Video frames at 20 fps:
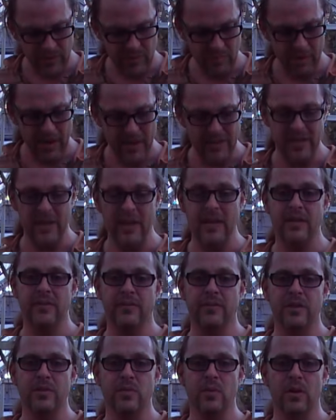with the beds any
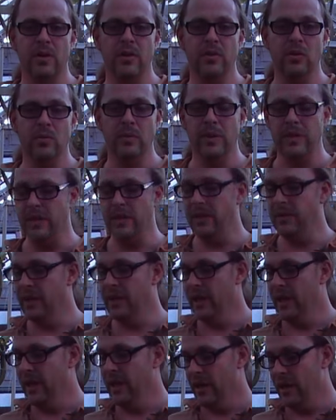different to what I normally do,
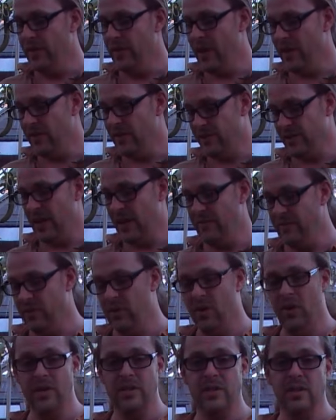and they're the same
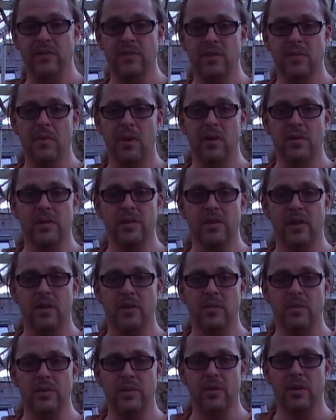variety of tomatoes I
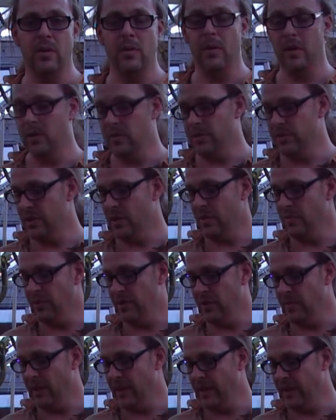always grow. I always grow
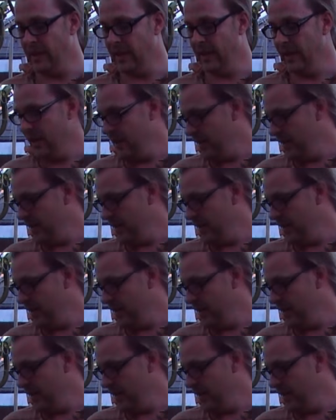Moneymaker.